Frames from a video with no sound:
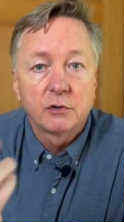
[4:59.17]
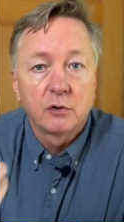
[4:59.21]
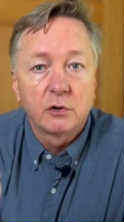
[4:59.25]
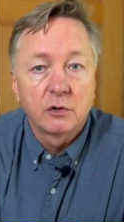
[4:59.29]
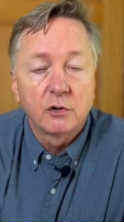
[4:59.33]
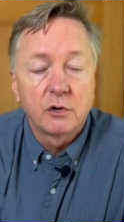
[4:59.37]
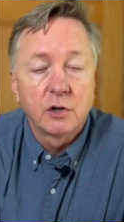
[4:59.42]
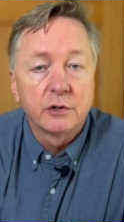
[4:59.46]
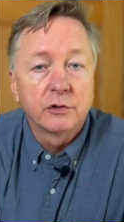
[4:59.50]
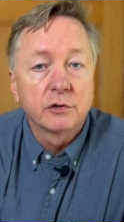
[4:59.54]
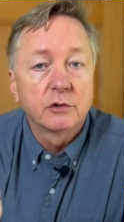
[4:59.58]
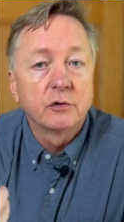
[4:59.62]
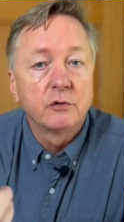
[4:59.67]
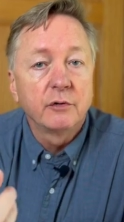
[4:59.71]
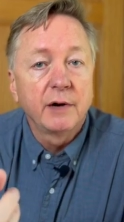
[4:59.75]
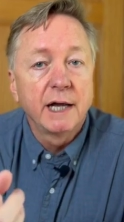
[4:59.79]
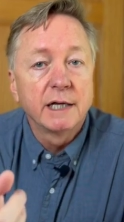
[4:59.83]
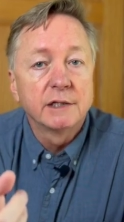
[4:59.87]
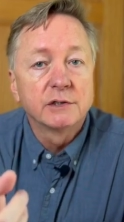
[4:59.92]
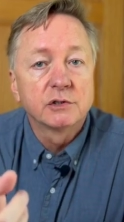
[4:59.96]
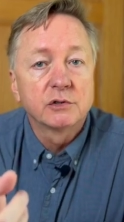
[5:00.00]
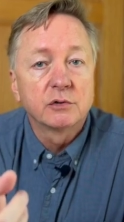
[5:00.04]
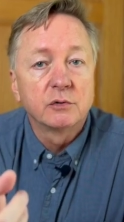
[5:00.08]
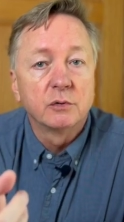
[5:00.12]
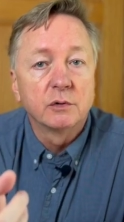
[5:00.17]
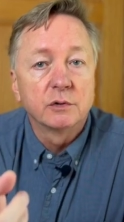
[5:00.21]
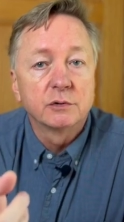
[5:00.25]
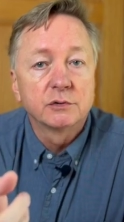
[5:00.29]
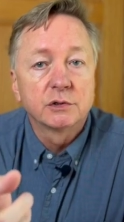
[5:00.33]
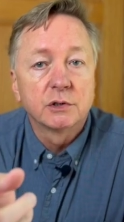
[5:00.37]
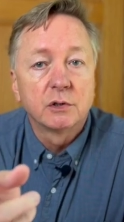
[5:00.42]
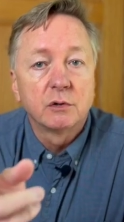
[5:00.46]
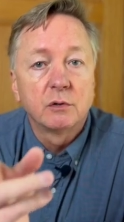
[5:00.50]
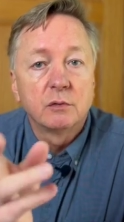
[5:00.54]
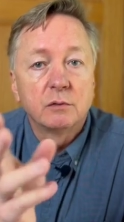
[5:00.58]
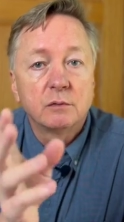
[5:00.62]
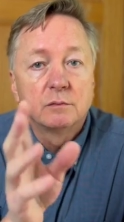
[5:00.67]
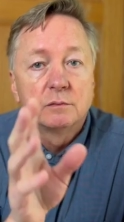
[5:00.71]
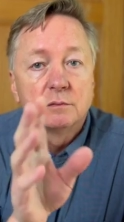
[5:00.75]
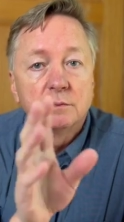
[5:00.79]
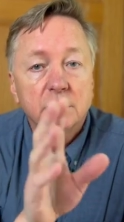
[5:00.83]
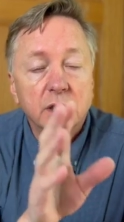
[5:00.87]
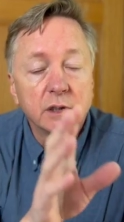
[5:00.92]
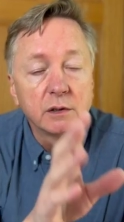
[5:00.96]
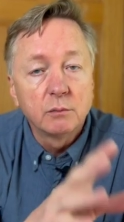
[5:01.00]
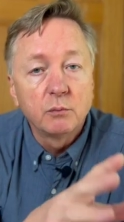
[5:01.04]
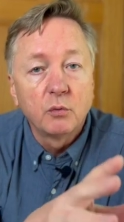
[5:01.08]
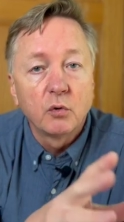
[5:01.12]
or gone to grad school, so a
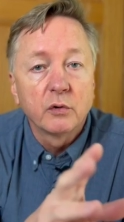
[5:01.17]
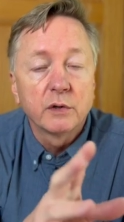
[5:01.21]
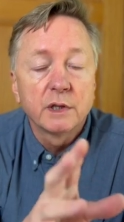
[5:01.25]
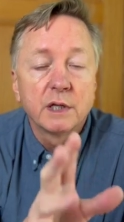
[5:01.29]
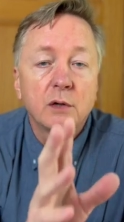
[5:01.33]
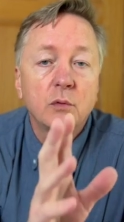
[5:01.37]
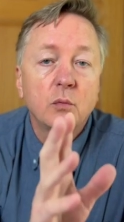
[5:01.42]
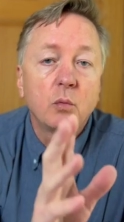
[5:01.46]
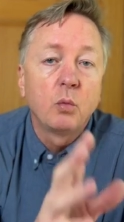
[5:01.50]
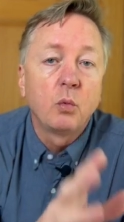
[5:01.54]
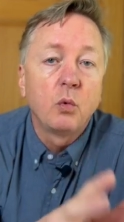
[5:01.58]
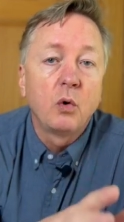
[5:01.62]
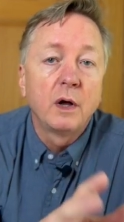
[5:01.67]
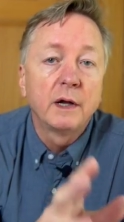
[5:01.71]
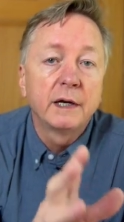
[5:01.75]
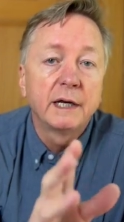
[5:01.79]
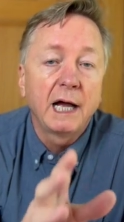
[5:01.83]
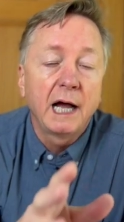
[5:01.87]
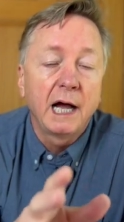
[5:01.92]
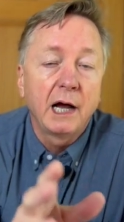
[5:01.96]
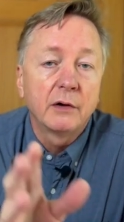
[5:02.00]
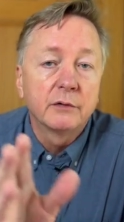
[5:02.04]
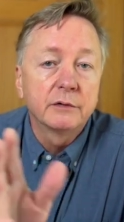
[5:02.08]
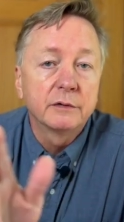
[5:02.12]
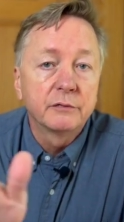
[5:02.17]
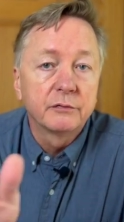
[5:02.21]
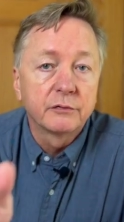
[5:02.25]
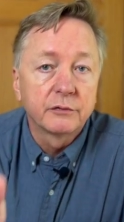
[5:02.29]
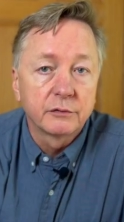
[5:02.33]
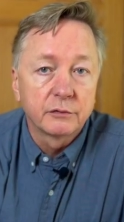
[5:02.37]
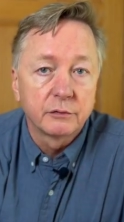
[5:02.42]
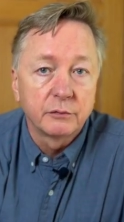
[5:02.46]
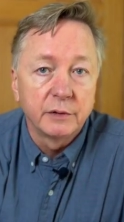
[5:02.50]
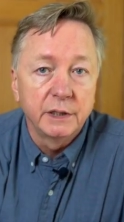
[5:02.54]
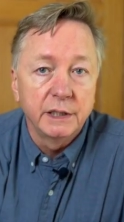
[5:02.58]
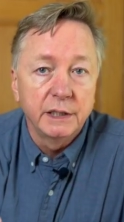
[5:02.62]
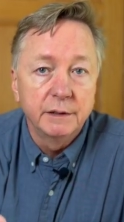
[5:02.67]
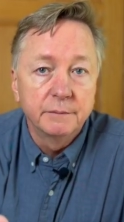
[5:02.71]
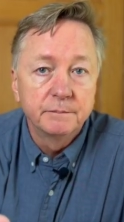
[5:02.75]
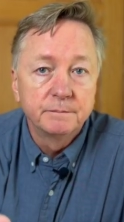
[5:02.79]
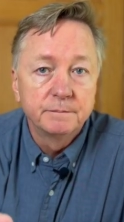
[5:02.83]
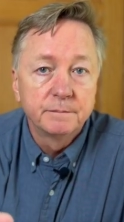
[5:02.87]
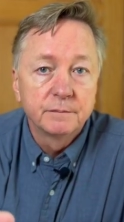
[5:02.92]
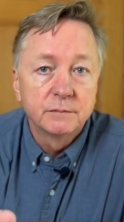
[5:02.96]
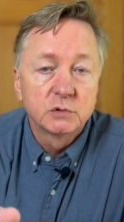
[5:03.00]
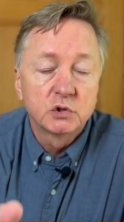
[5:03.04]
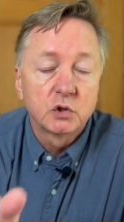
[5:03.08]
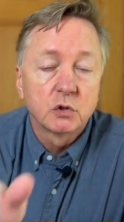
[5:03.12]
little more than one out of three.
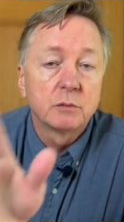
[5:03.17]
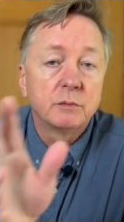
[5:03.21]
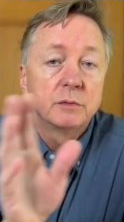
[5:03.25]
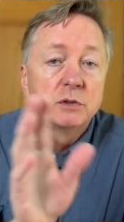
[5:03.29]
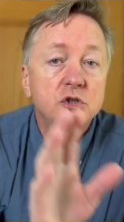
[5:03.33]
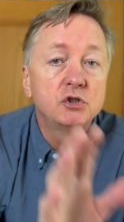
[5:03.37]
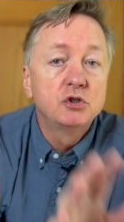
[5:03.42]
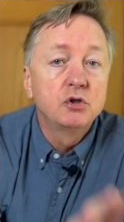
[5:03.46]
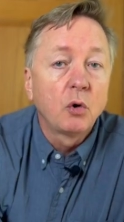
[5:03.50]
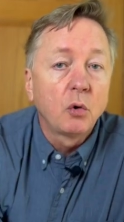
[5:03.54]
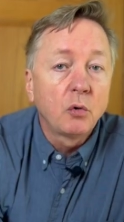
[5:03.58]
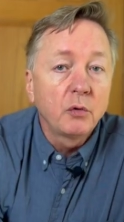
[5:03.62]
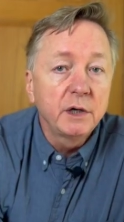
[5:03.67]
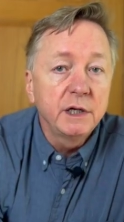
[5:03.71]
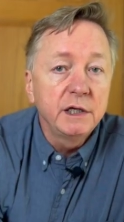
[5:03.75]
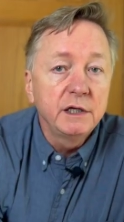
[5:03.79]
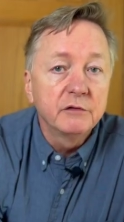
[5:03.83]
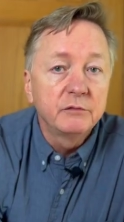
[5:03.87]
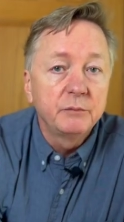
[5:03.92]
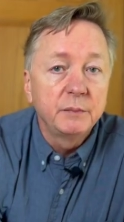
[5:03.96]
So the majority of